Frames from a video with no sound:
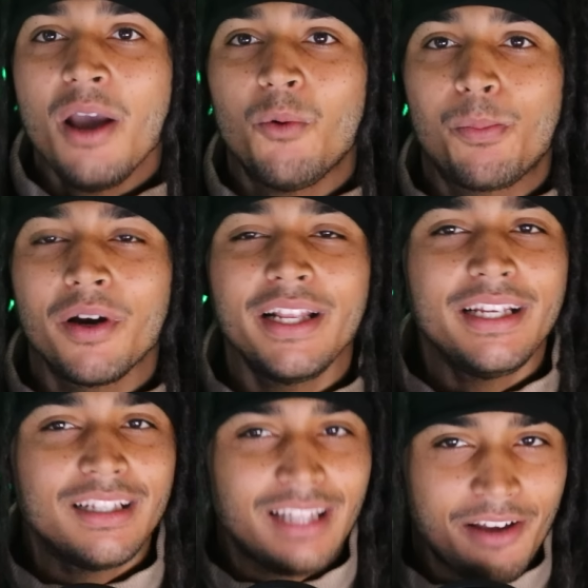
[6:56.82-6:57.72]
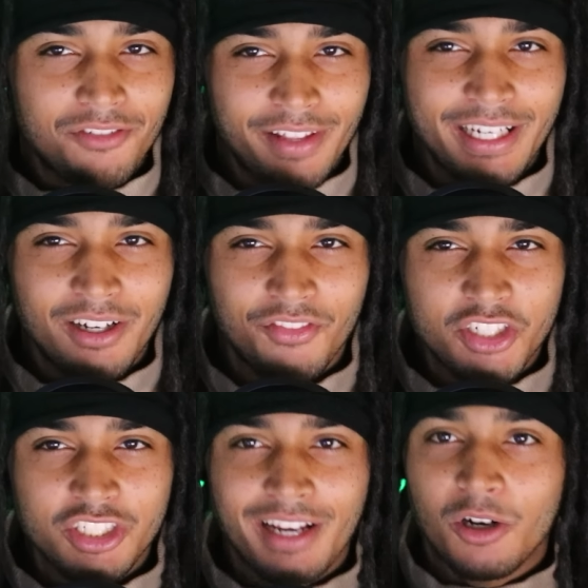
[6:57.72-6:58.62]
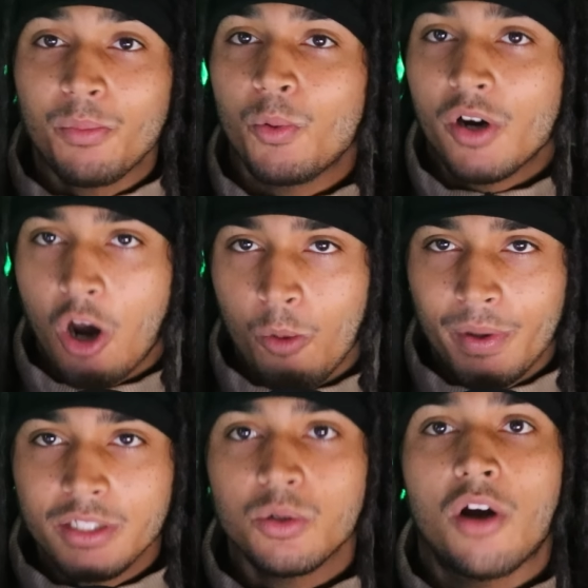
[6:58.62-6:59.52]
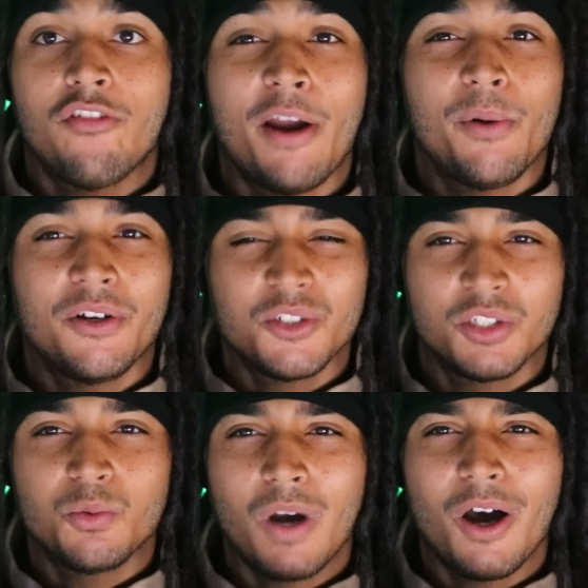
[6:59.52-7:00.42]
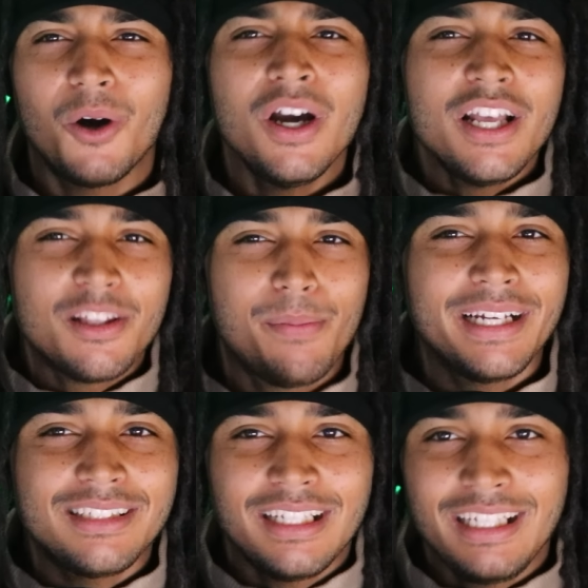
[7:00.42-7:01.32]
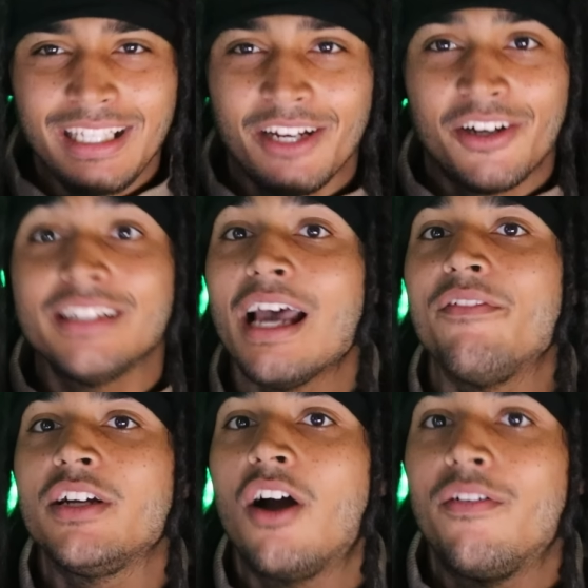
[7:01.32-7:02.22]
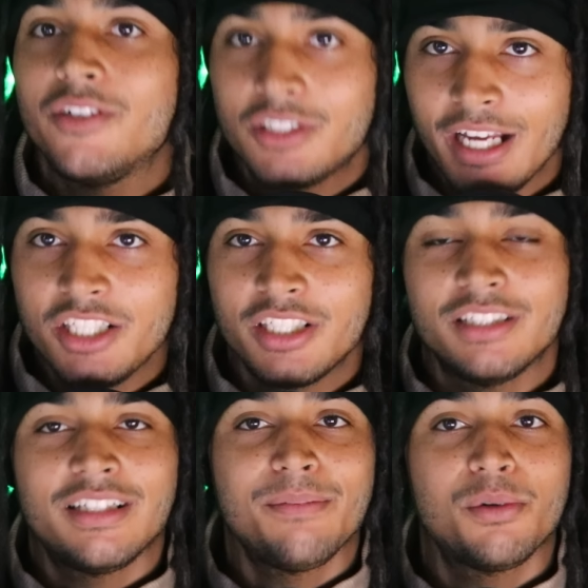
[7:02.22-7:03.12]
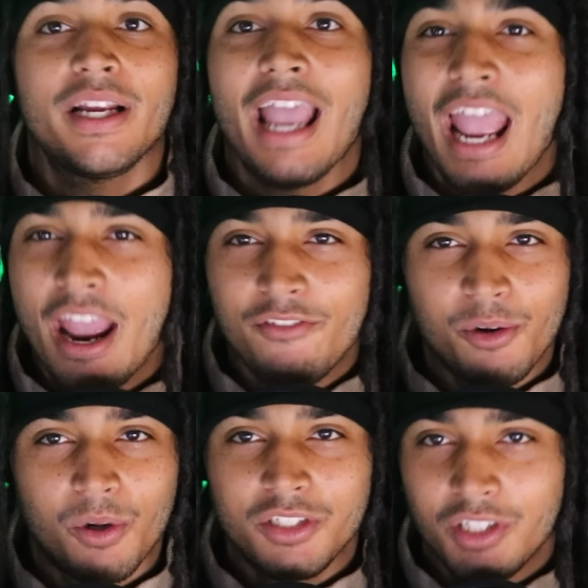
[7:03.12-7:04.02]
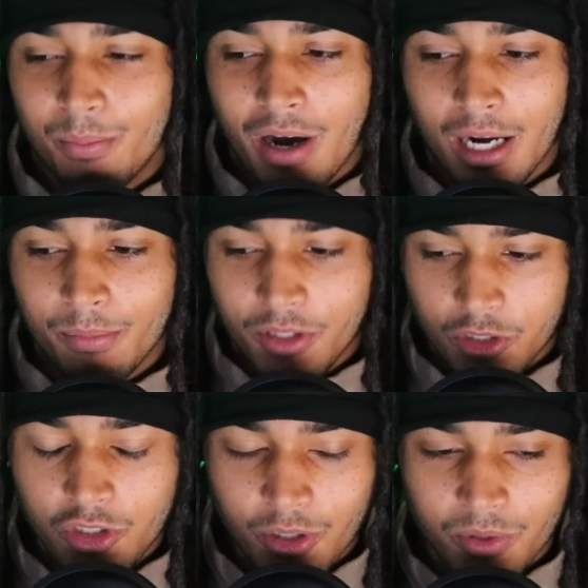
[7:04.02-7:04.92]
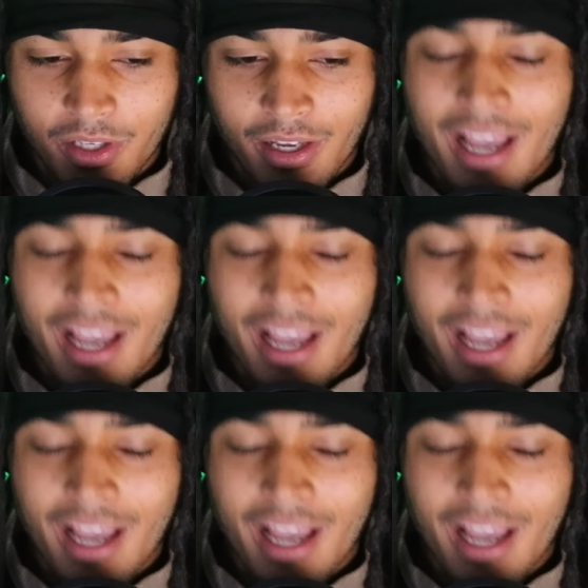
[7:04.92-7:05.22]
We're pretty left-leaning on this channel, but we're open to our right-wingers as well. The biggest thing here is having conversations that bring everyone to the bottom of the truth.